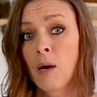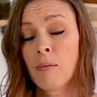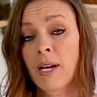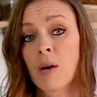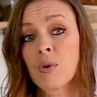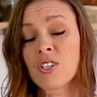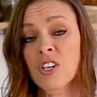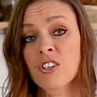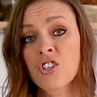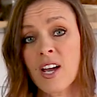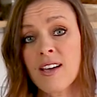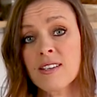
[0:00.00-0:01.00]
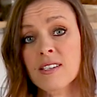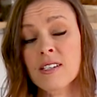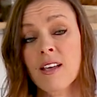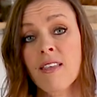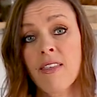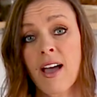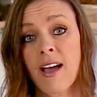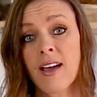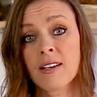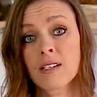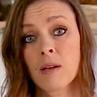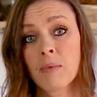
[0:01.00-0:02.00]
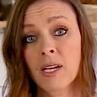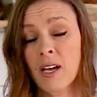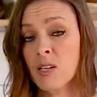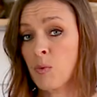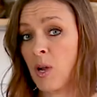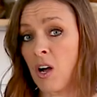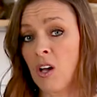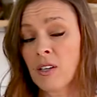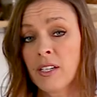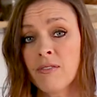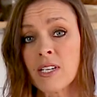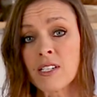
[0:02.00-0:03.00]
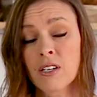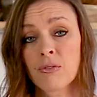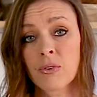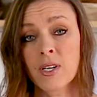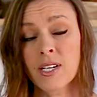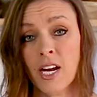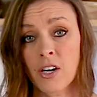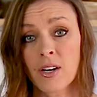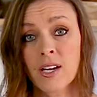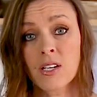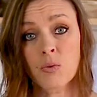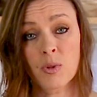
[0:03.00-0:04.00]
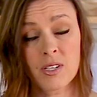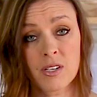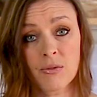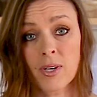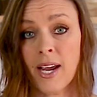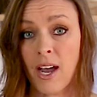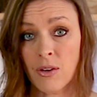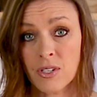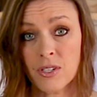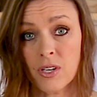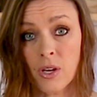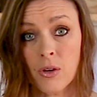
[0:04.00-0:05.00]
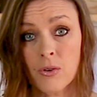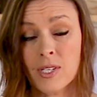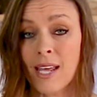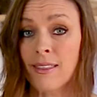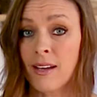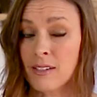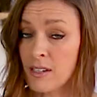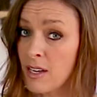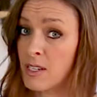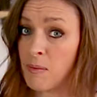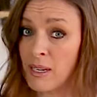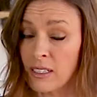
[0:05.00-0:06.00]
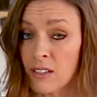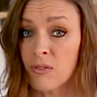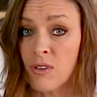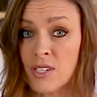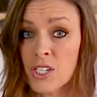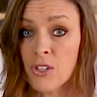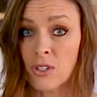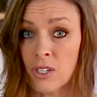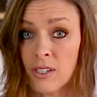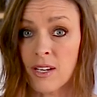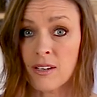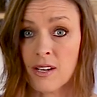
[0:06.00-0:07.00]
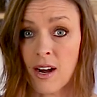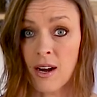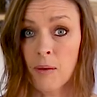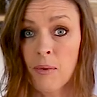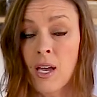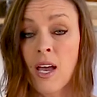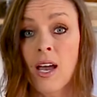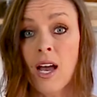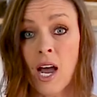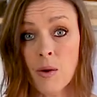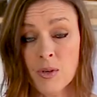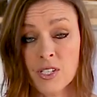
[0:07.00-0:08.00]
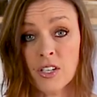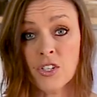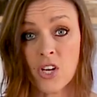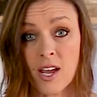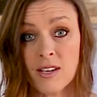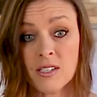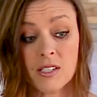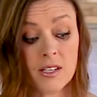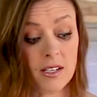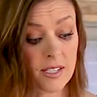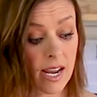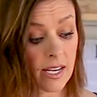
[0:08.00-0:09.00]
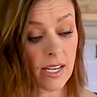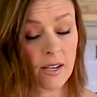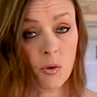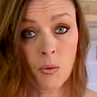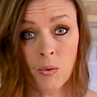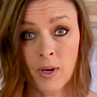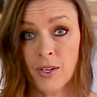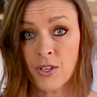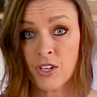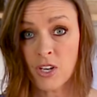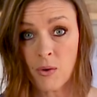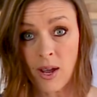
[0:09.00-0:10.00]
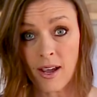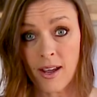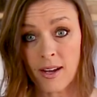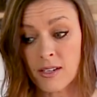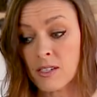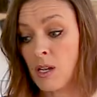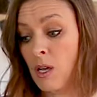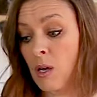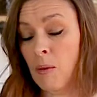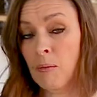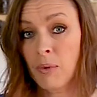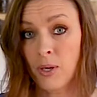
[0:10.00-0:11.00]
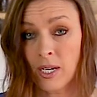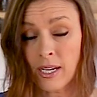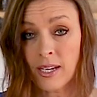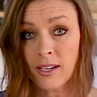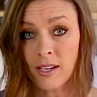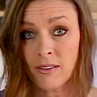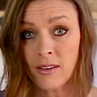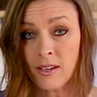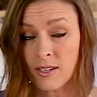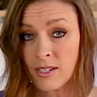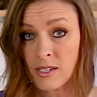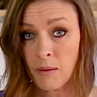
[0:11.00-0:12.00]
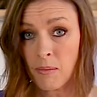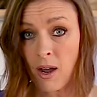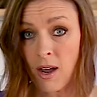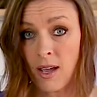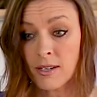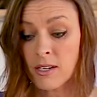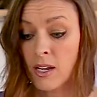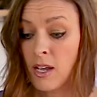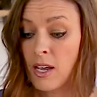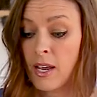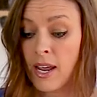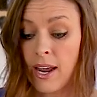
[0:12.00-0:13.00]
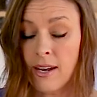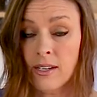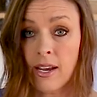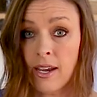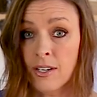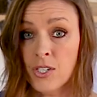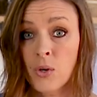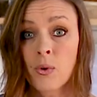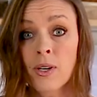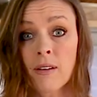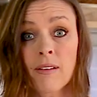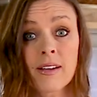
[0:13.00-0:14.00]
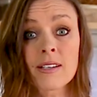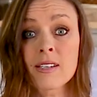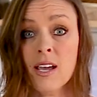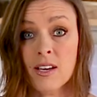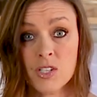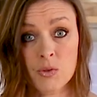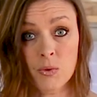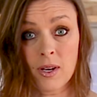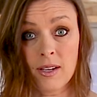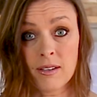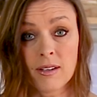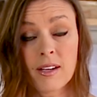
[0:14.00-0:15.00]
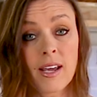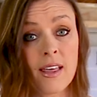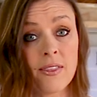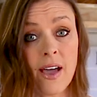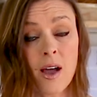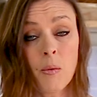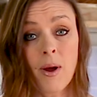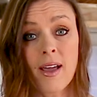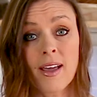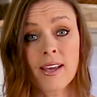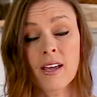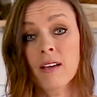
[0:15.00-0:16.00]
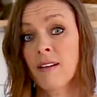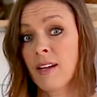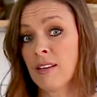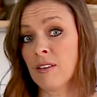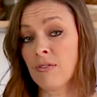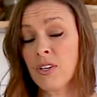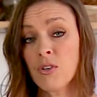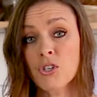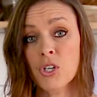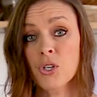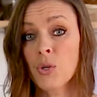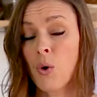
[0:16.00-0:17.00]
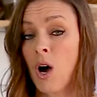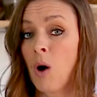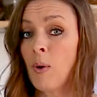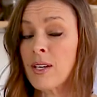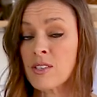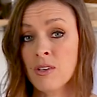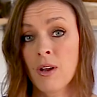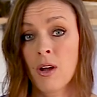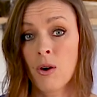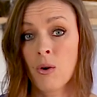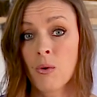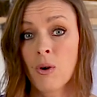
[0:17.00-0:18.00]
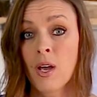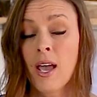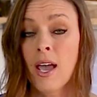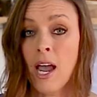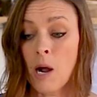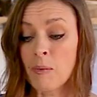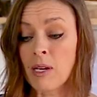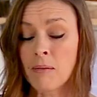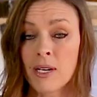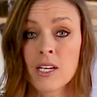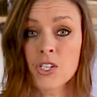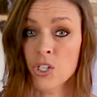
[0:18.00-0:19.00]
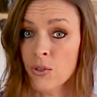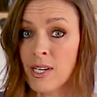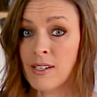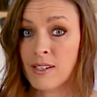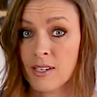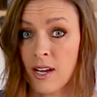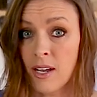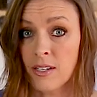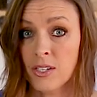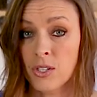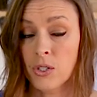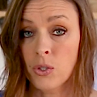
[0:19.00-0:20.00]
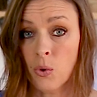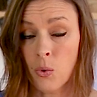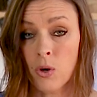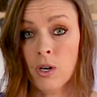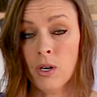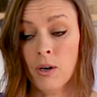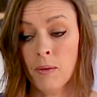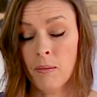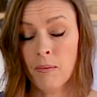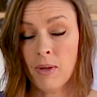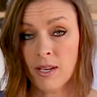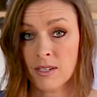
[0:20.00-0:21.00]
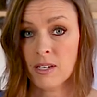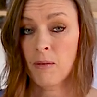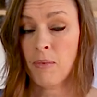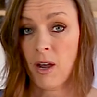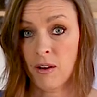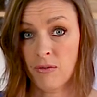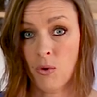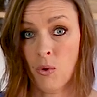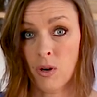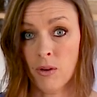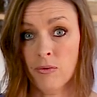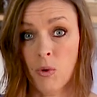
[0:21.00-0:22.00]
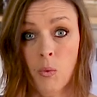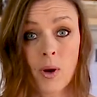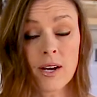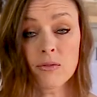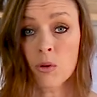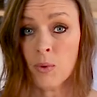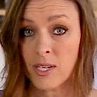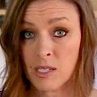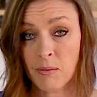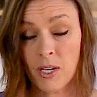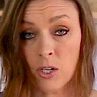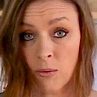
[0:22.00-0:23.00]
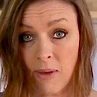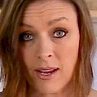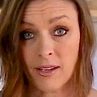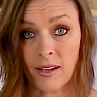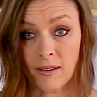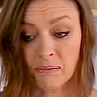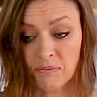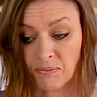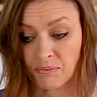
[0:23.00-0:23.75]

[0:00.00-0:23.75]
But I would suggest that because we all live in different areas with different altitudes, and that does make a difference in your cooking time, I would suggest taking one or two eggs, putting it in the Instant Pot, and, and doing like a test run. And that way, in the future, you always know how many minutes you need to set your Instant Pot for, for whatever recipe you're making.